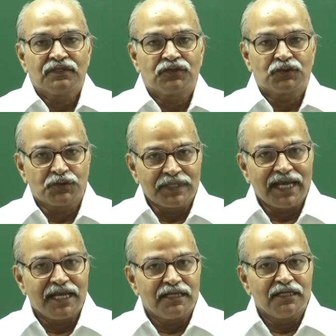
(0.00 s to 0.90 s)
So,
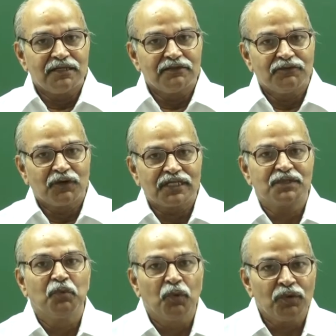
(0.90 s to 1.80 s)
today I will
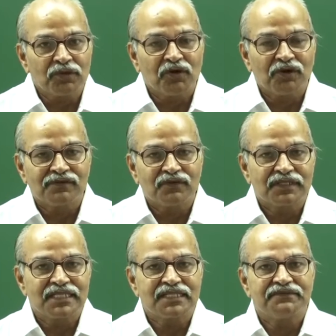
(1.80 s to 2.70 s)
focus more on
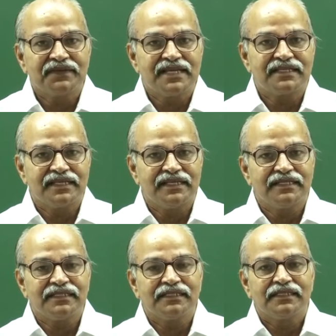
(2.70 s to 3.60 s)
what this phase
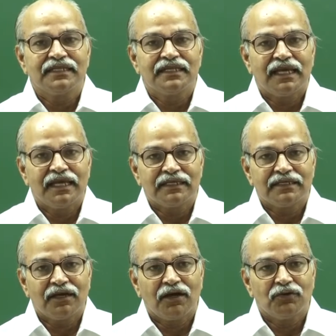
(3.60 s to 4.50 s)
is
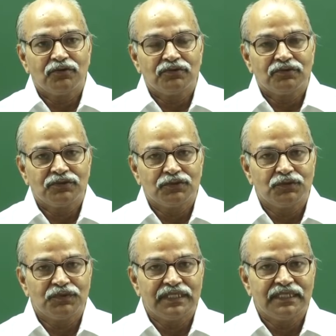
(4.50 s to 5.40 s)
and how
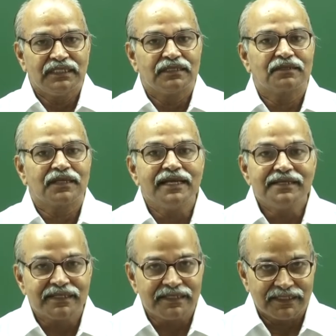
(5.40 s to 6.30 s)
do we
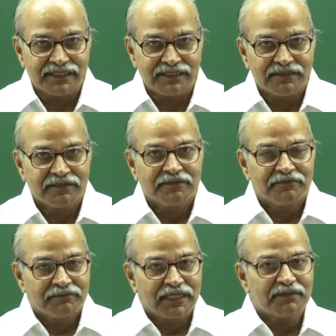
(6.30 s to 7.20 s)
write it in
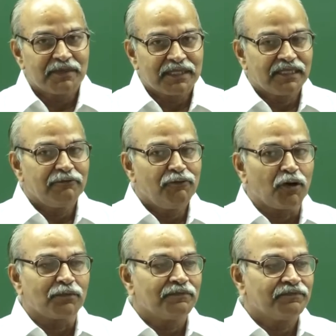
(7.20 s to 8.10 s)
mathematical
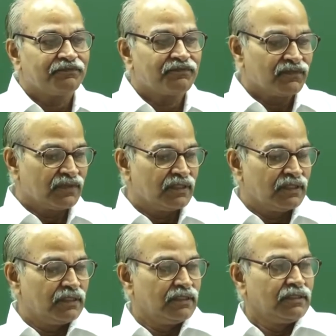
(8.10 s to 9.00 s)
form.
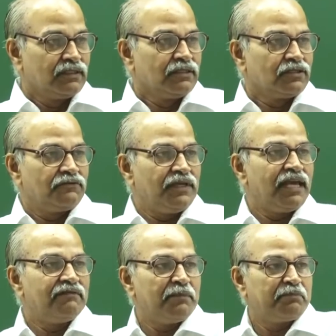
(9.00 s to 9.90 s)
So, we
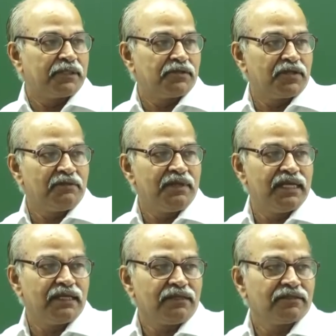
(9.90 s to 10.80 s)
have a pendulum
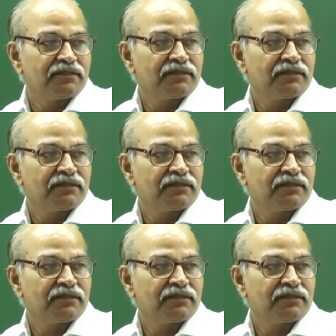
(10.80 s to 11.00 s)
here,